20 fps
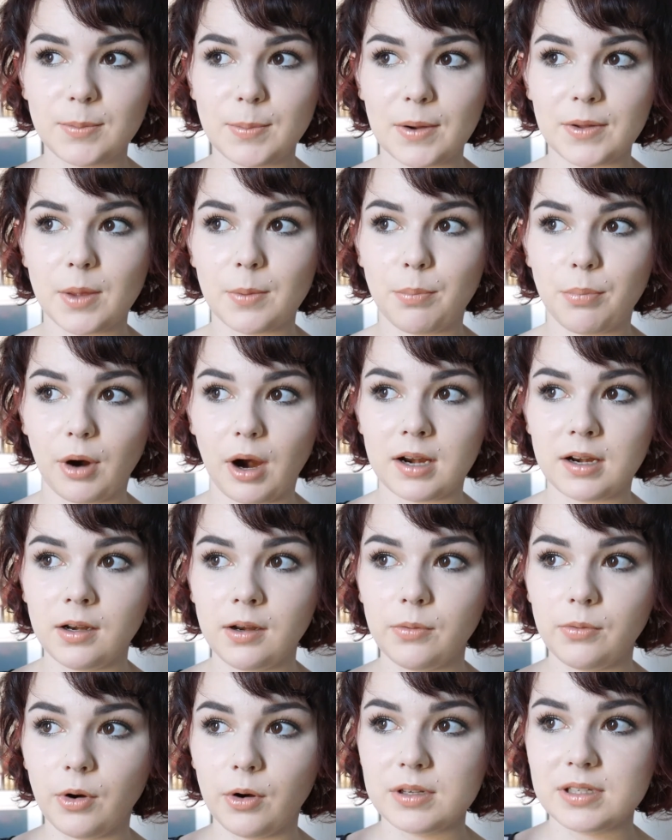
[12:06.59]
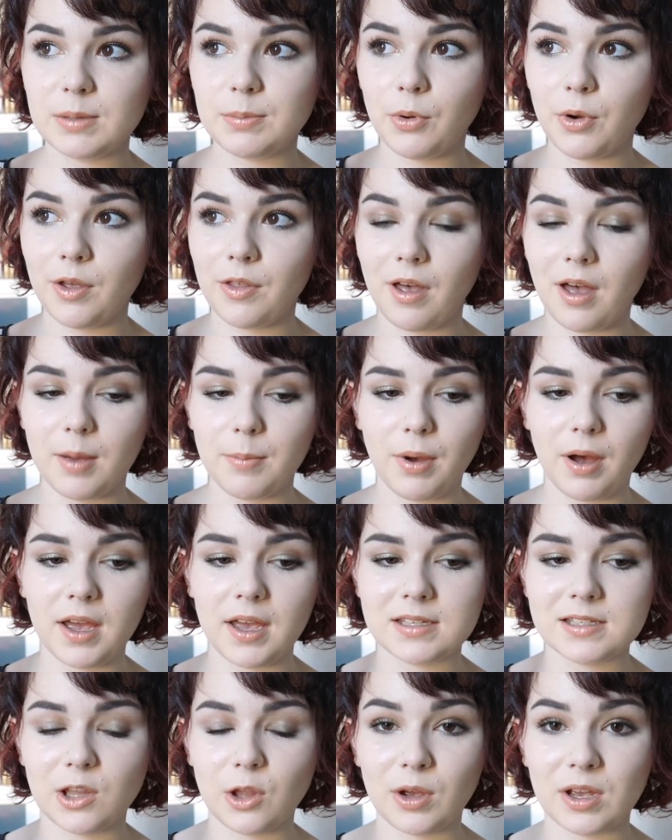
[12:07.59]
about the brand of rosehip oil that I
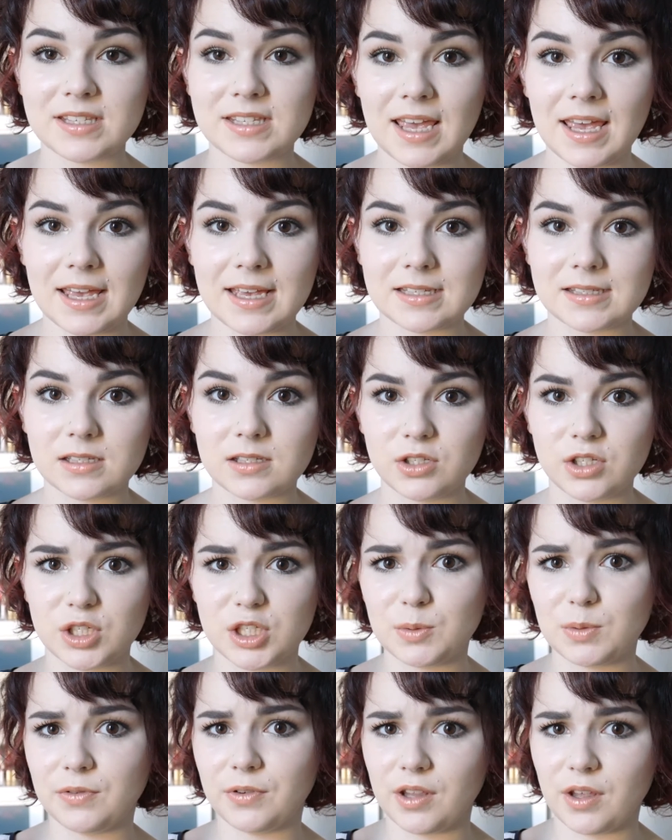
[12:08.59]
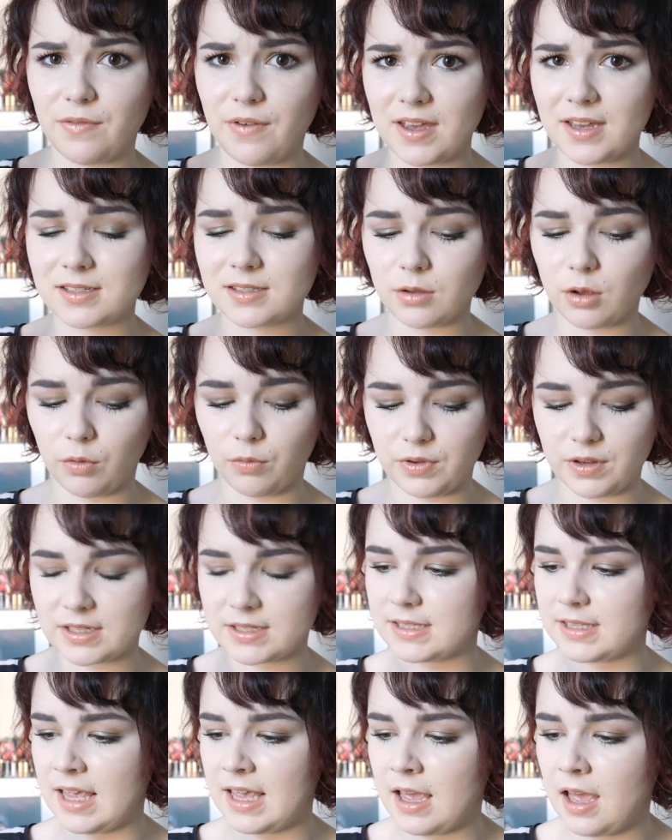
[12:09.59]
buy, as long as it is suitable for the face,
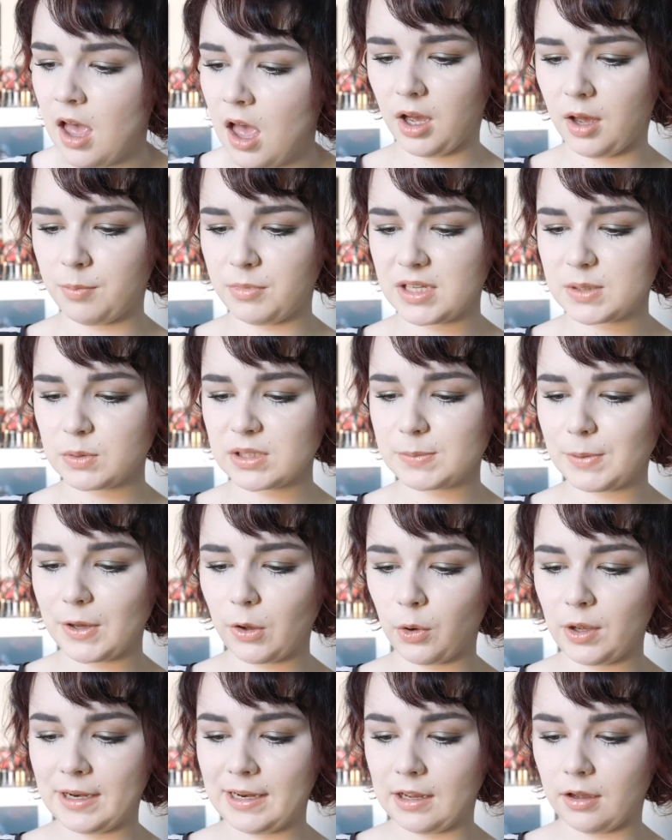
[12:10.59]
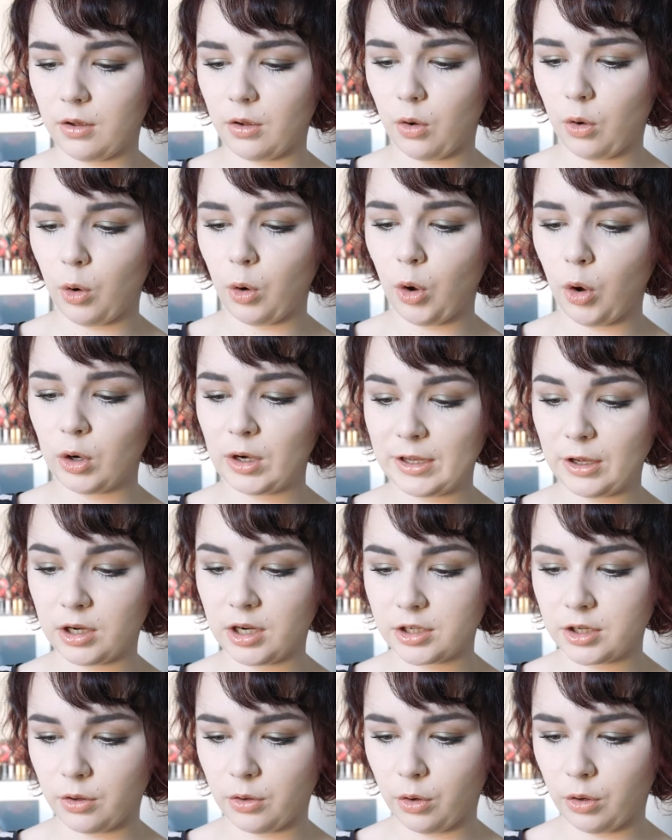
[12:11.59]
obviously. This one's by
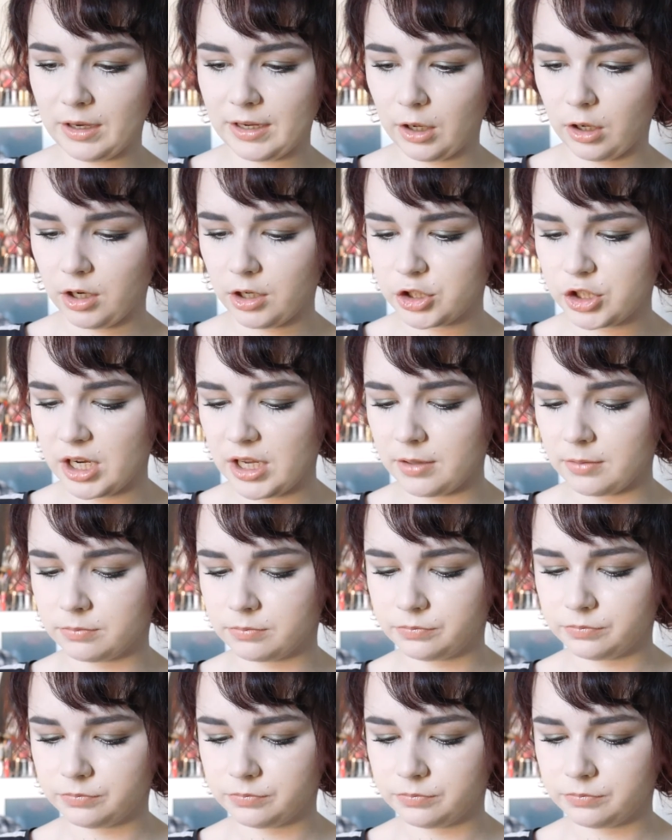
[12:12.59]
Oleology.